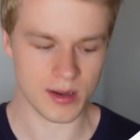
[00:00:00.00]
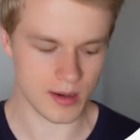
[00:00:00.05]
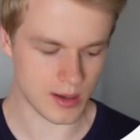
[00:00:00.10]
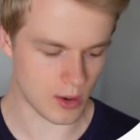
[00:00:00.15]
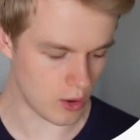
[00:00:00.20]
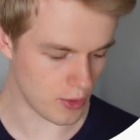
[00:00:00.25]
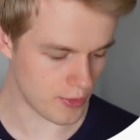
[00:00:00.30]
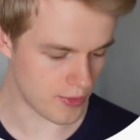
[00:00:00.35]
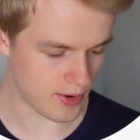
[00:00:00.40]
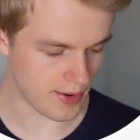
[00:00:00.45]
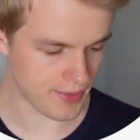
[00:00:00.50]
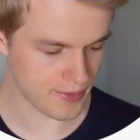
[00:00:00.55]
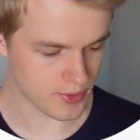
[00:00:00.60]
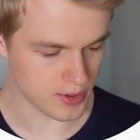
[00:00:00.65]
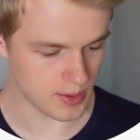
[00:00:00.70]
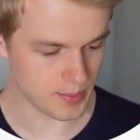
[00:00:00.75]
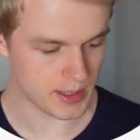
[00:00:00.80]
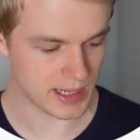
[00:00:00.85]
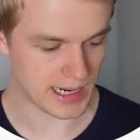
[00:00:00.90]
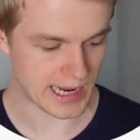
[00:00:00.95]
call
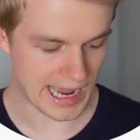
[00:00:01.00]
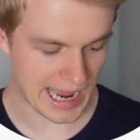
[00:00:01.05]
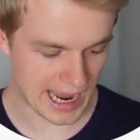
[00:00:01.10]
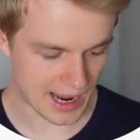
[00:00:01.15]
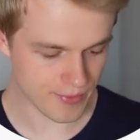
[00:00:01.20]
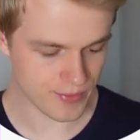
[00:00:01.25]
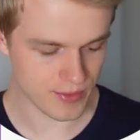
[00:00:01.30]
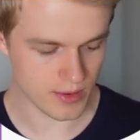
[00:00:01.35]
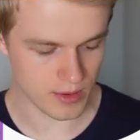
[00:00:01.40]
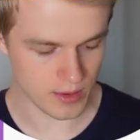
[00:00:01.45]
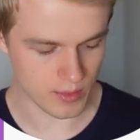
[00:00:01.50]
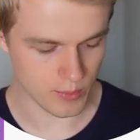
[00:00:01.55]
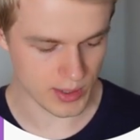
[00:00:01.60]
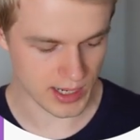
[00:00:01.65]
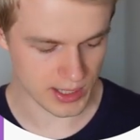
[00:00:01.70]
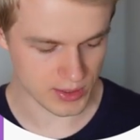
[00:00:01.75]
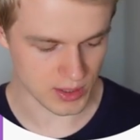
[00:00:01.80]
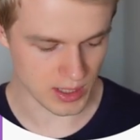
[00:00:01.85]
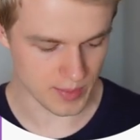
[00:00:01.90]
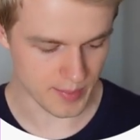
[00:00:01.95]
transcript after
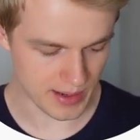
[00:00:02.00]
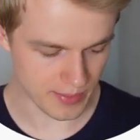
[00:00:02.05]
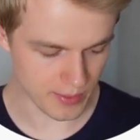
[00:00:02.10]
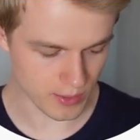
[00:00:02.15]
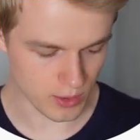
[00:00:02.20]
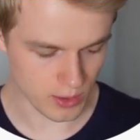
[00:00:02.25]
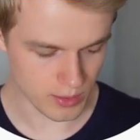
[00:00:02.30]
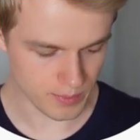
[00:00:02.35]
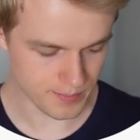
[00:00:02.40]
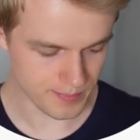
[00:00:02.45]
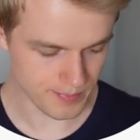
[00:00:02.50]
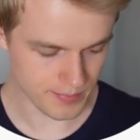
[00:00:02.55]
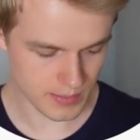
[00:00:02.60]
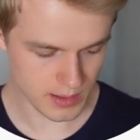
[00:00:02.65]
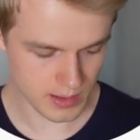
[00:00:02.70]
we actually made the call.